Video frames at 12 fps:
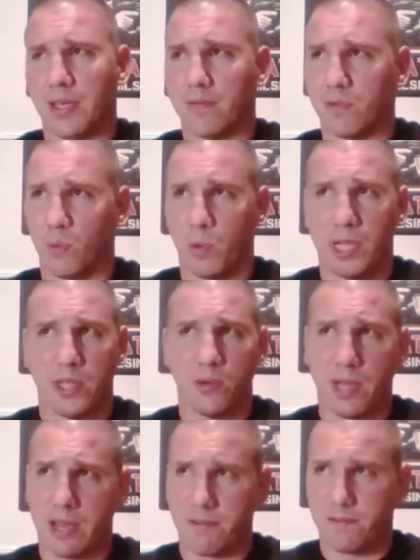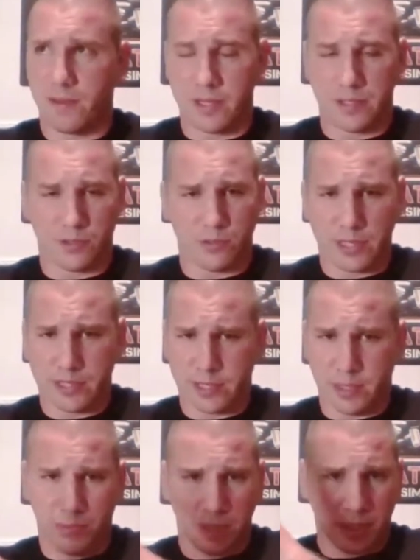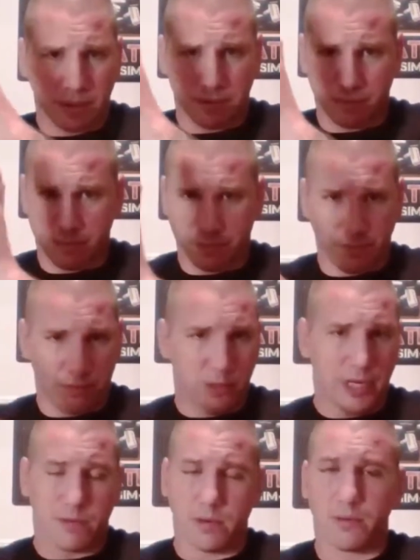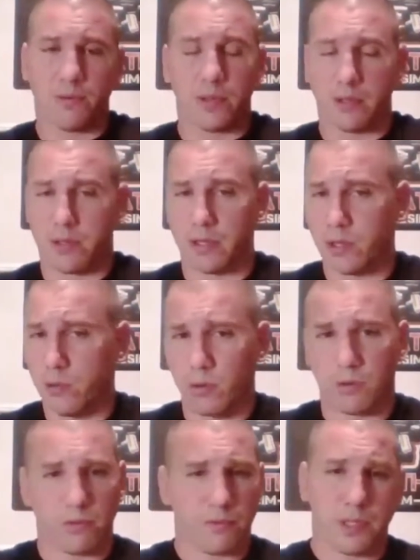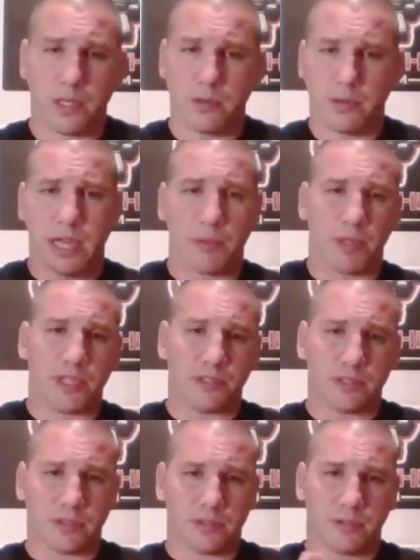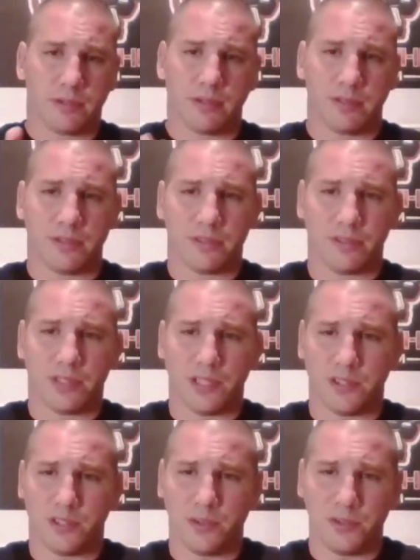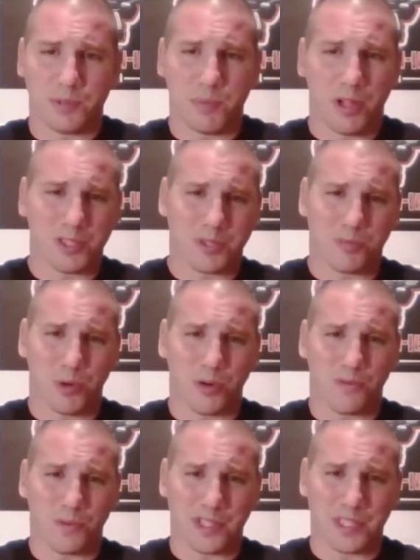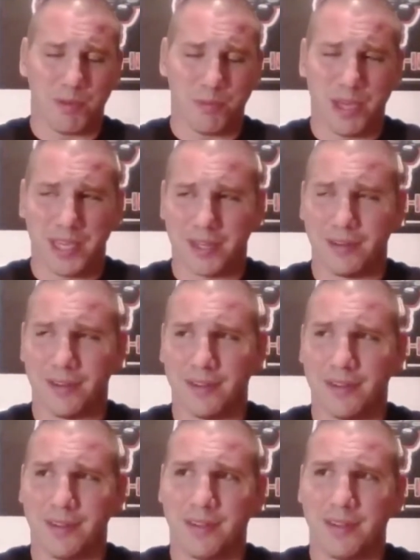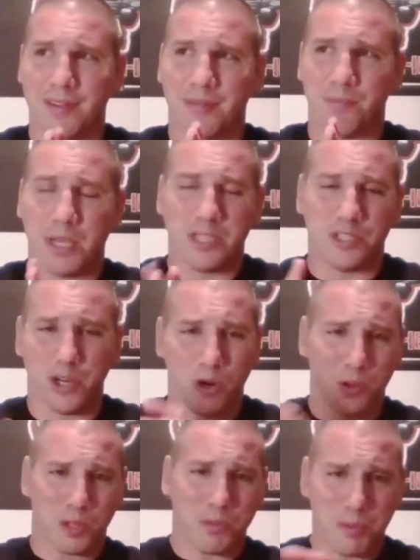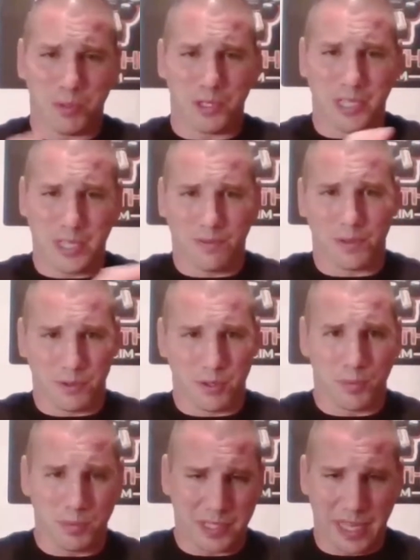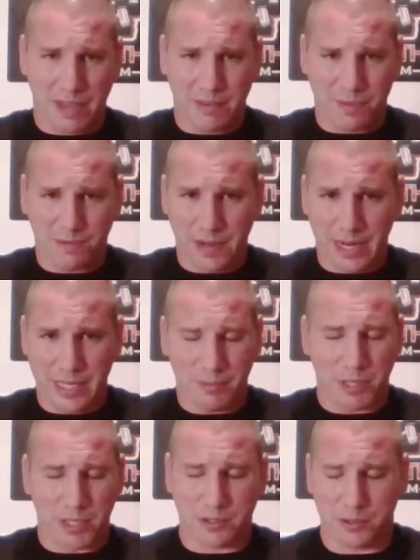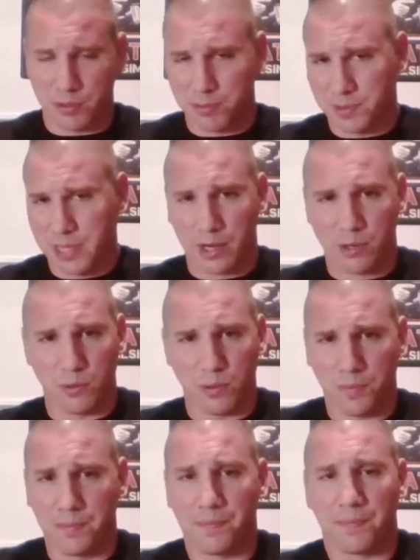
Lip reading: If the way you have fun is dressing up like whatever, then cool. You know, God bless you. It's too small a sport for us to be making, pigeonholing people into different groups and having fighting amongst the groups. Not cool.